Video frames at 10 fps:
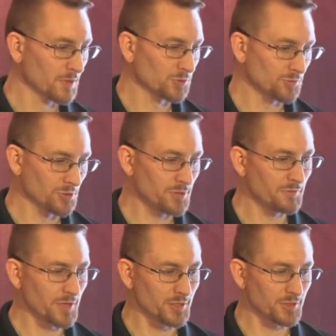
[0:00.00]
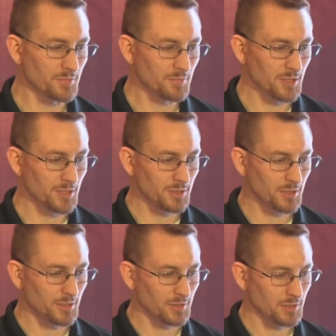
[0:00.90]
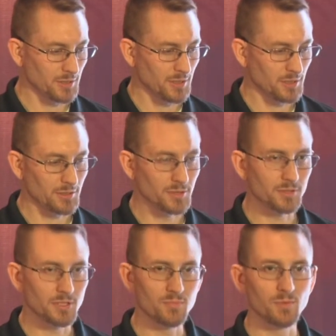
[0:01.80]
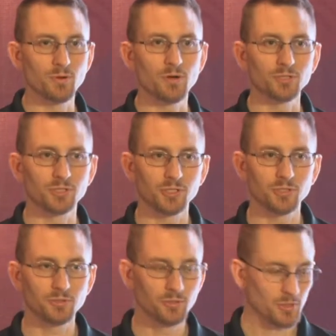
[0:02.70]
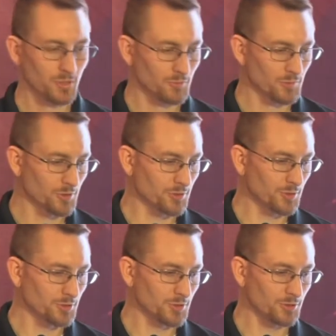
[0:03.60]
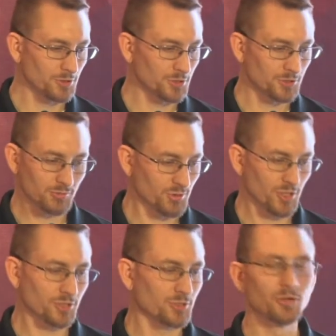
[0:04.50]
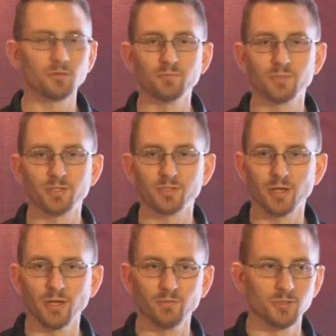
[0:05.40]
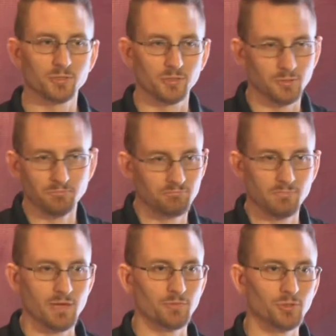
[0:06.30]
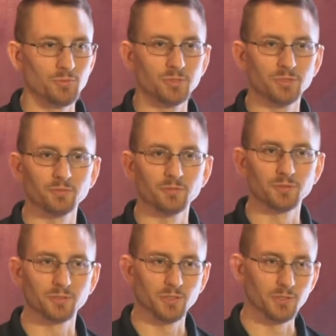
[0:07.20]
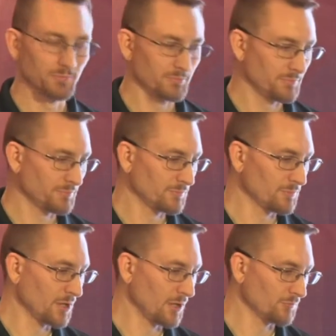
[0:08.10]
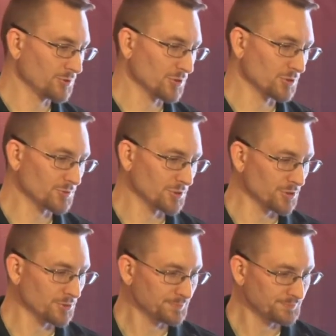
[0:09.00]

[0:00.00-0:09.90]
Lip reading: So we're going to invalidate metadata, and in the same Impala shell, we're going to just select star from test Hive just to have a little bit different results returned.